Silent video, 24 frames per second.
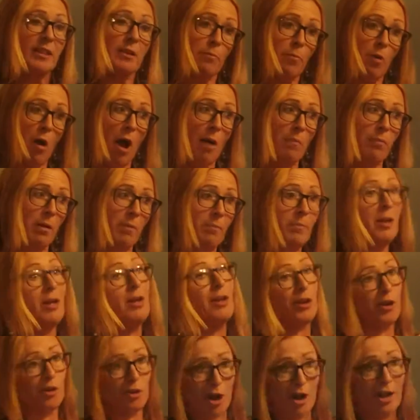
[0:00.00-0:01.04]
the problem.
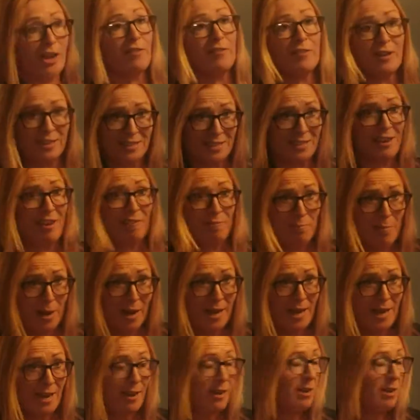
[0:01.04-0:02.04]
You're not giving us enough money,